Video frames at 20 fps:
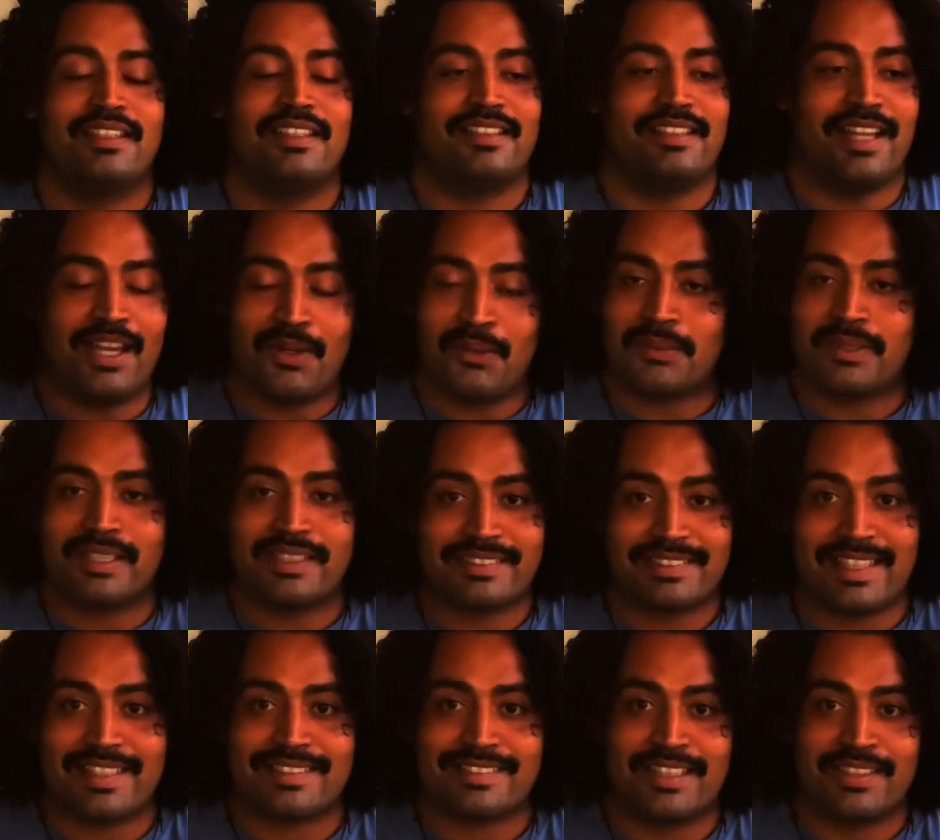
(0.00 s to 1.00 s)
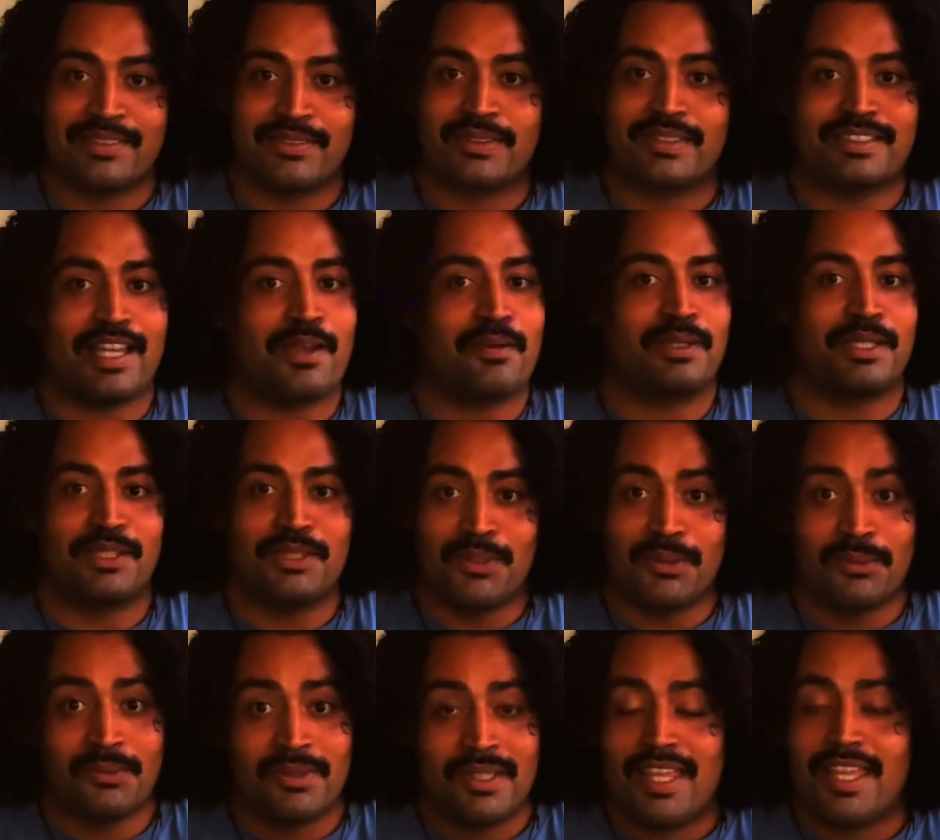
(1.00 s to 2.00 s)
not holding it to that standard because I already
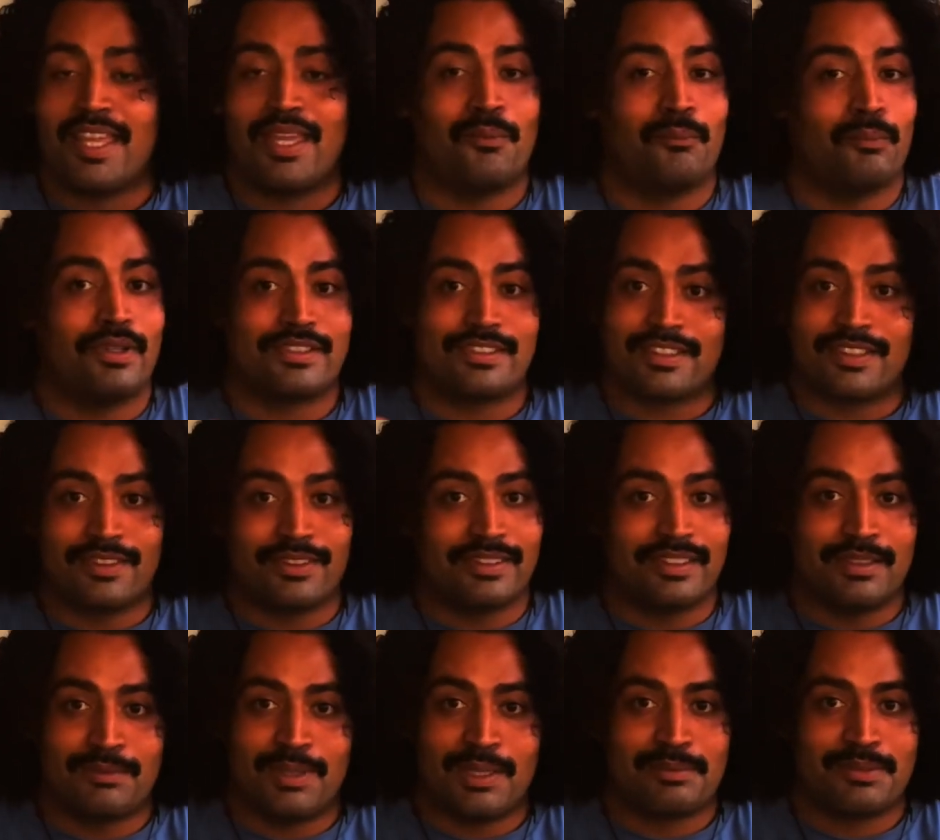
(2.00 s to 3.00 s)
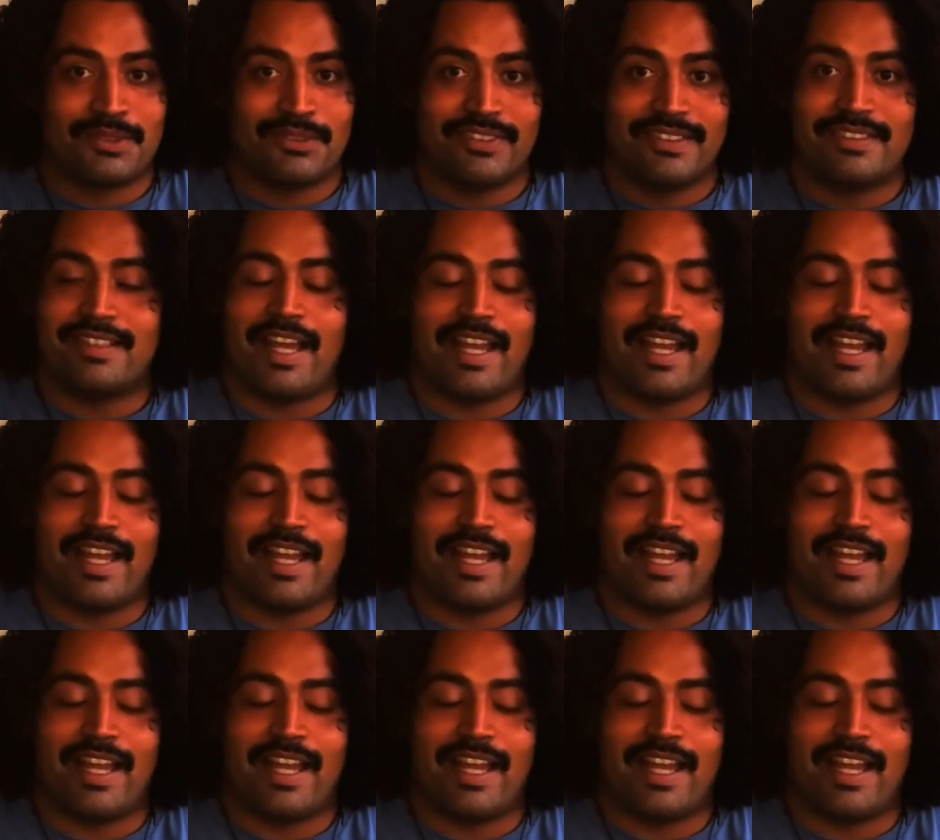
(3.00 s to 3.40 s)
knew it wasn't going to live up to it.